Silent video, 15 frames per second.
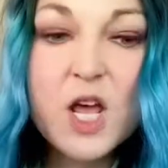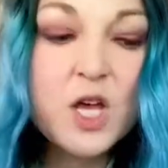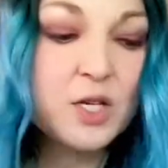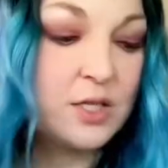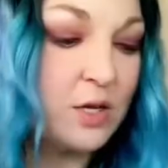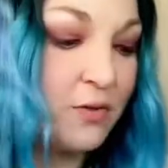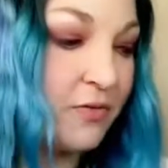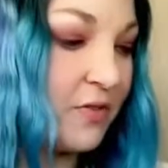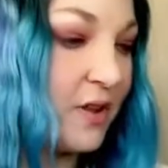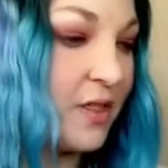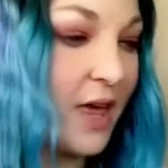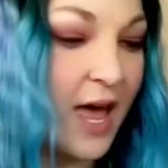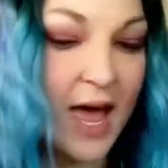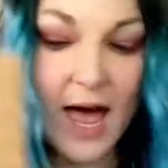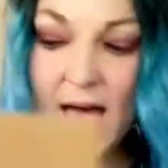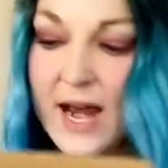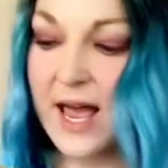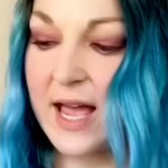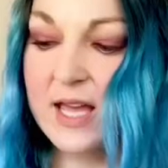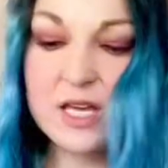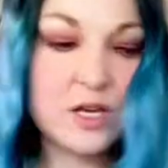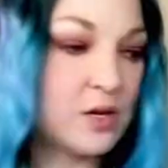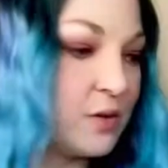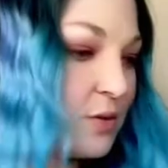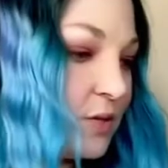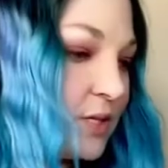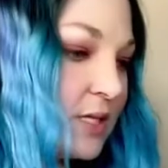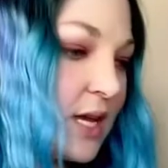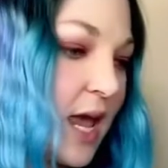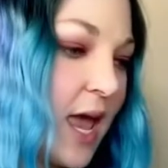So for that, I
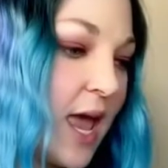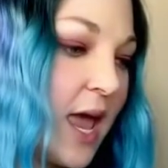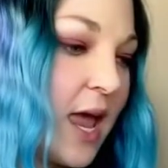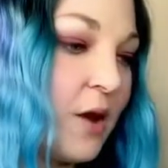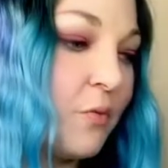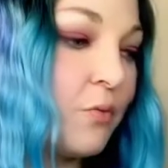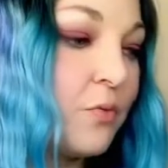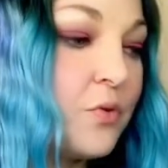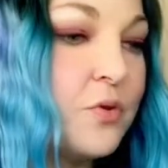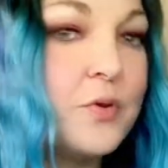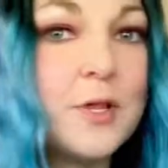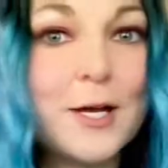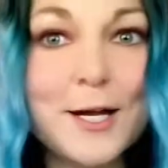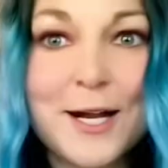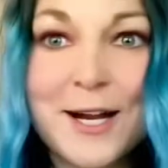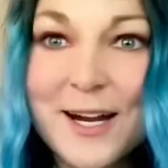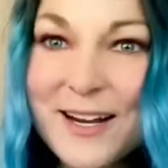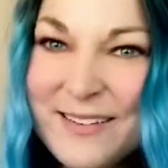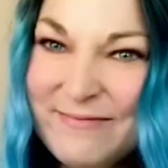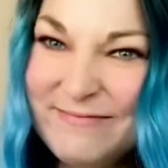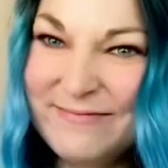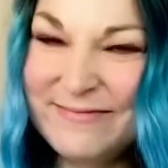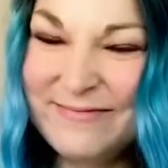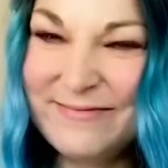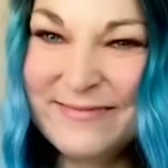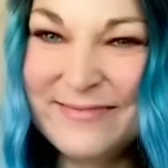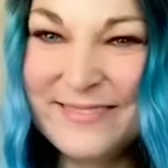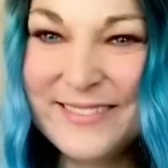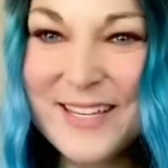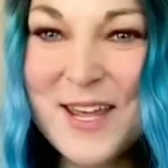used a ruler,
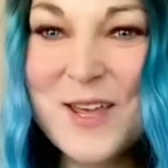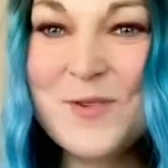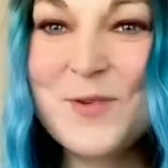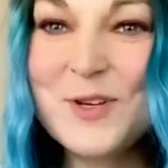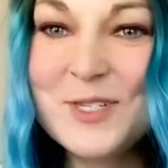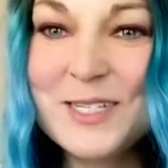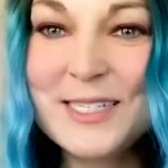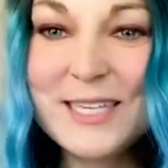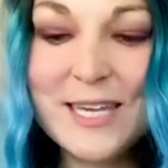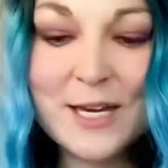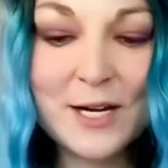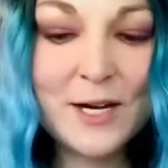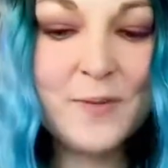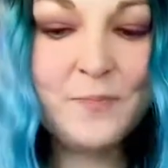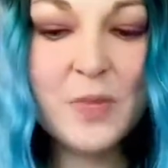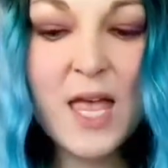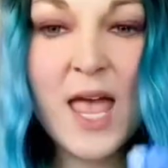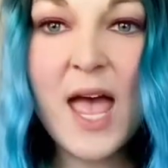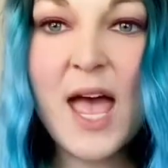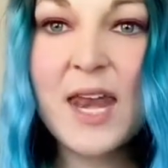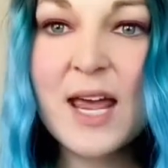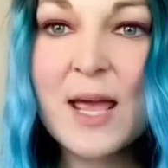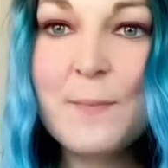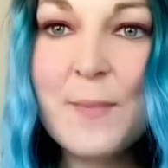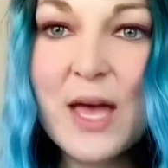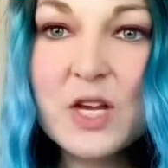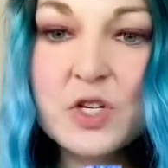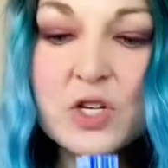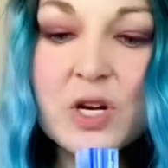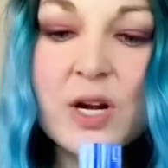which is here, and I
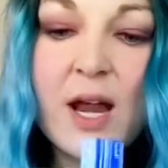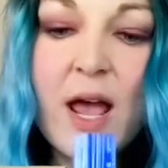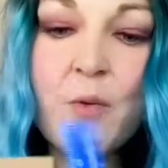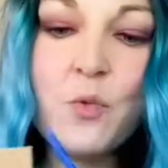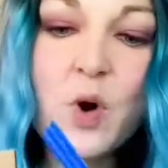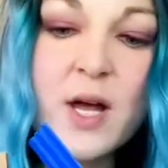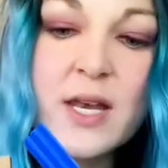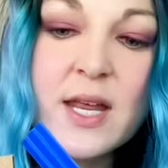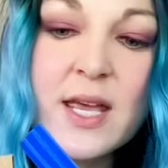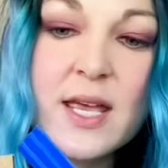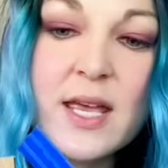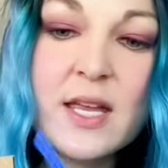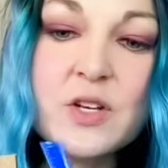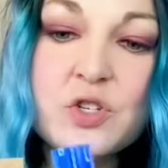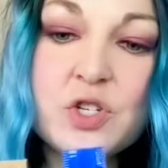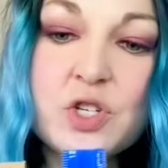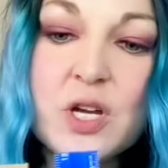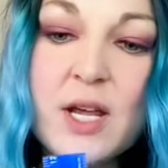measured 1 inch,